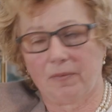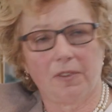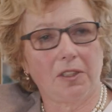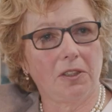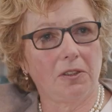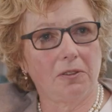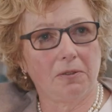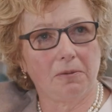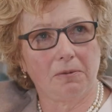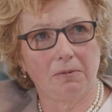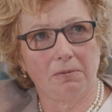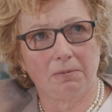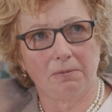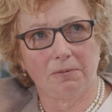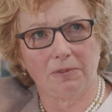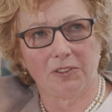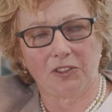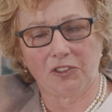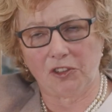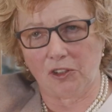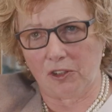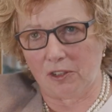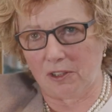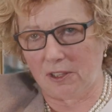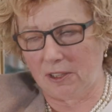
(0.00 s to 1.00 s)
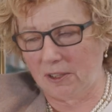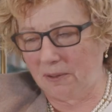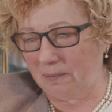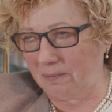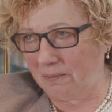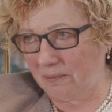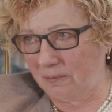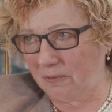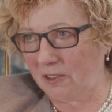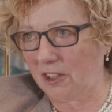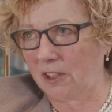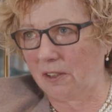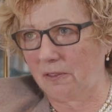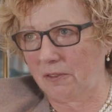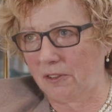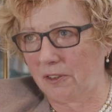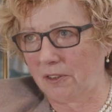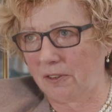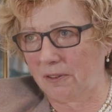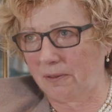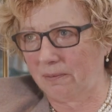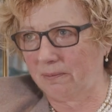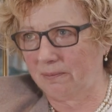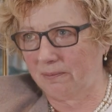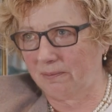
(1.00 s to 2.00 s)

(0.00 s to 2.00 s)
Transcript: You certainly delivered